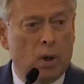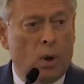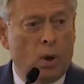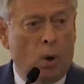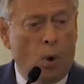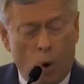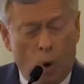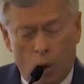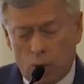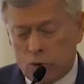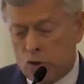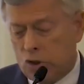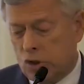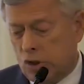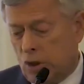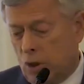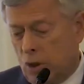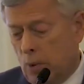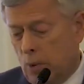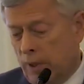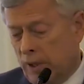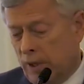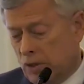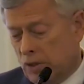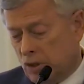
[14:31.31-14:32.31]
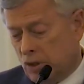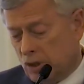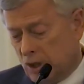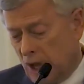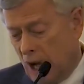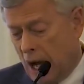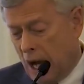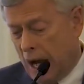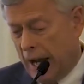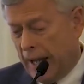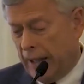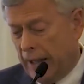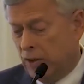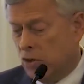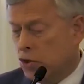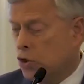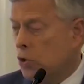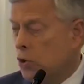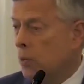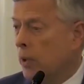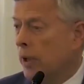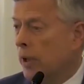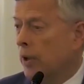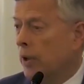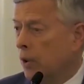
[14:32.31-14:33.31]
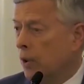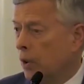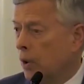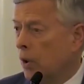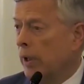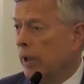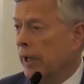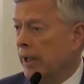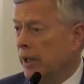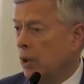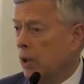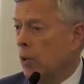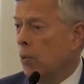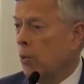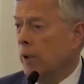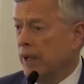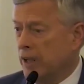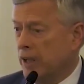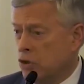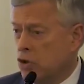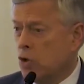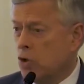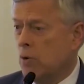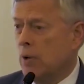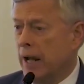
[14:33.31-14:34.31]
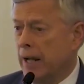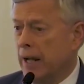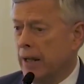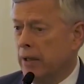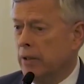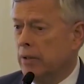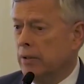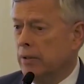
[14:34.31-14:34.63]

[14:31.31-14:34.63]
also is tied to an earlier retreat.